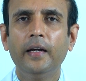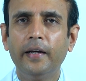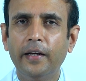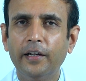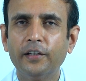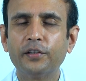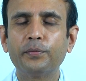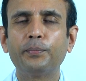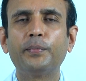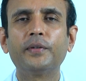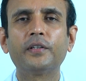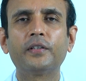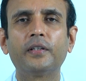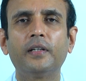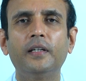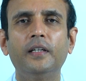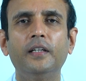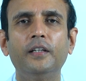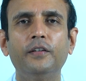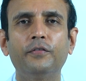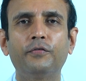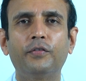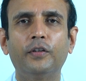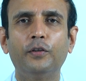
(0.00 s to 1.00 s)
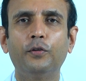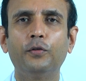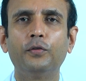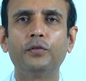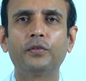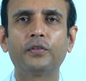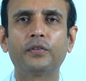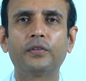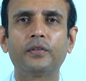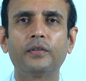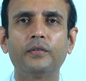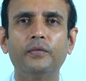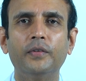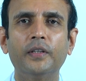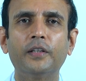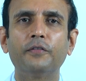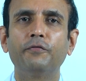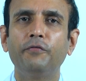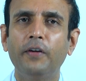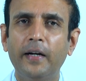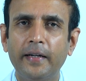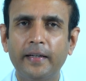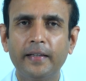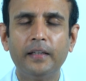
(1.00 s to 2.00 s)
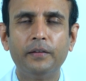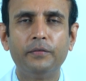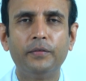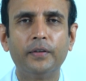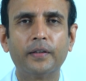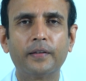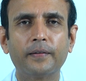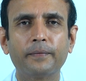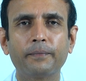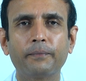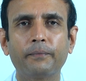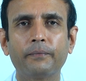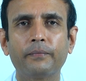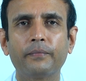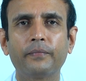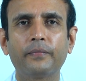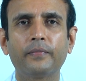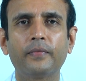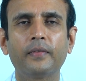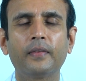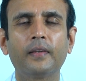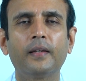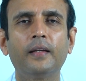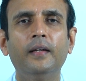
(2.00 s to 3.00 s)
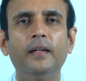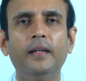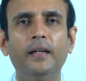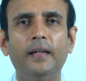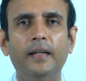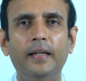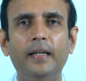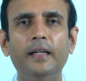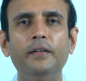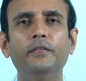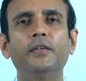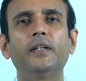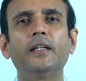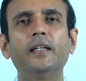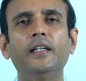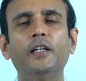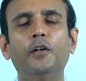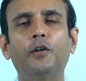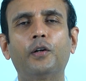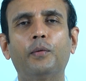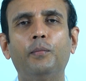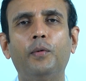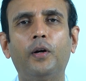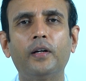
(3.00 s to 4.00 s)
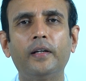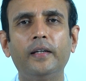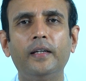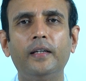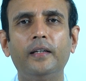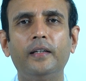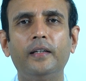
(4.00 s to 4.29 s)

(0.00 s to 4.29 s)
especially for those with fatty liver. Liver in our body